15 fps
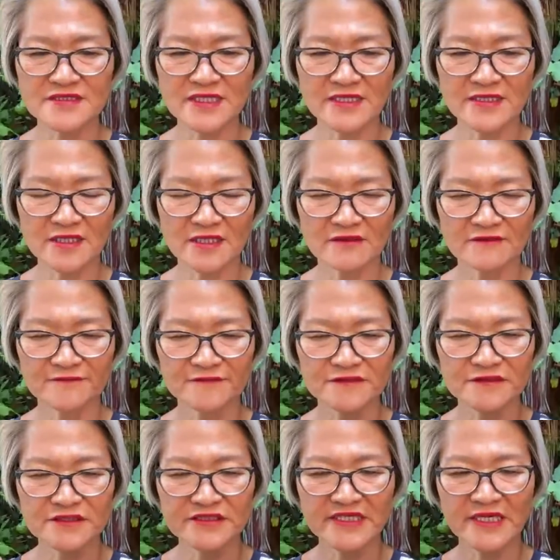instead
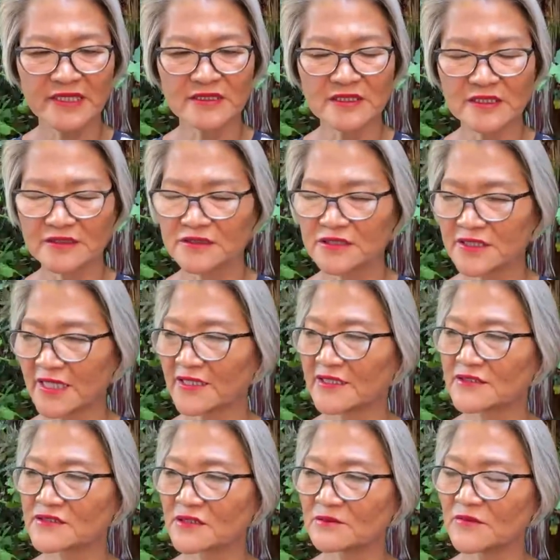of
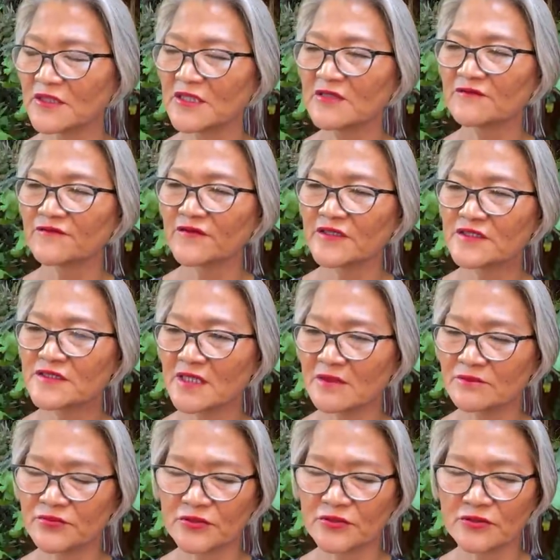telling them, for
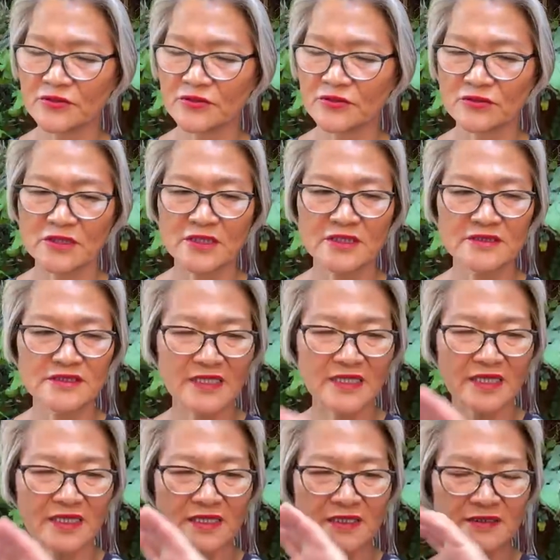example,
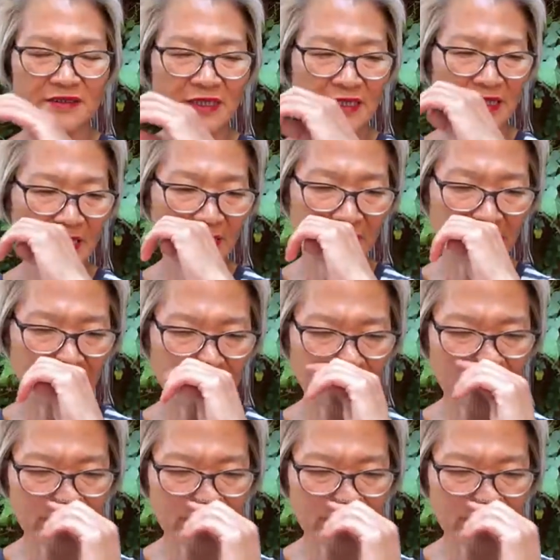they are